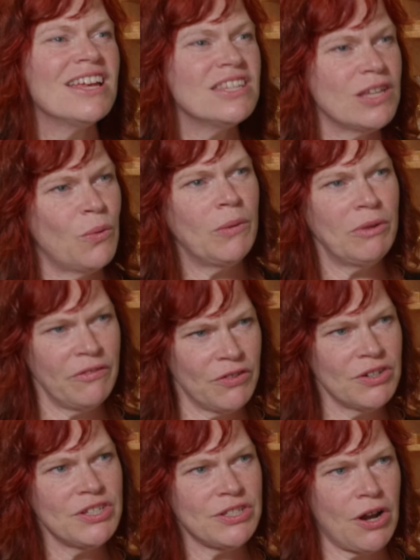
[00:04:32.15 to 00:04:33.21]
So when we
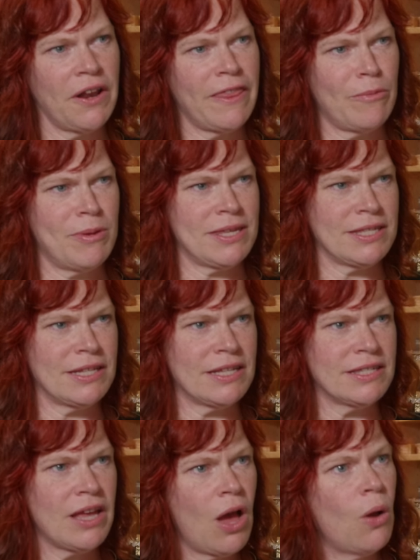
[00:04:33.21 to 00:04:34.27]
first started the
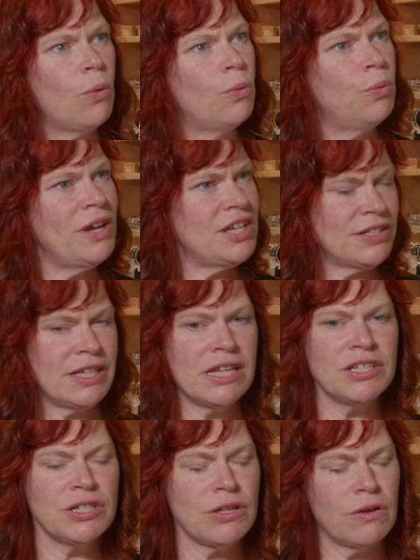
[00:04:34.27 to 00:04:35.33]
business, we just
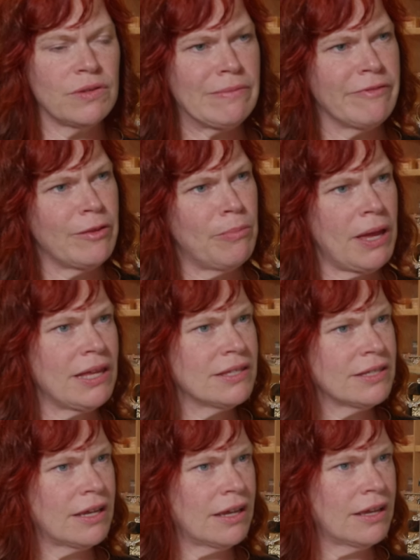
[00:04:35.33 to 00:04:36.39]
needed to know some of the
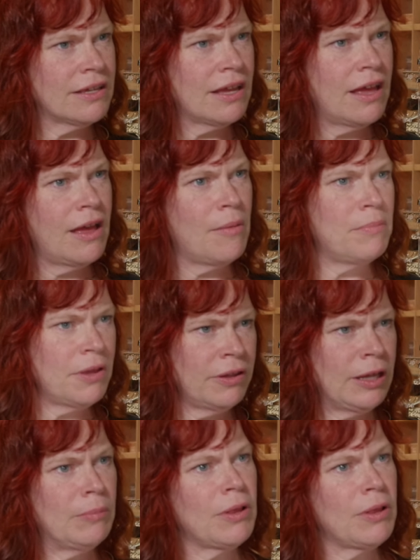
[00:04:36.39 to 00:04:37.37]
basic building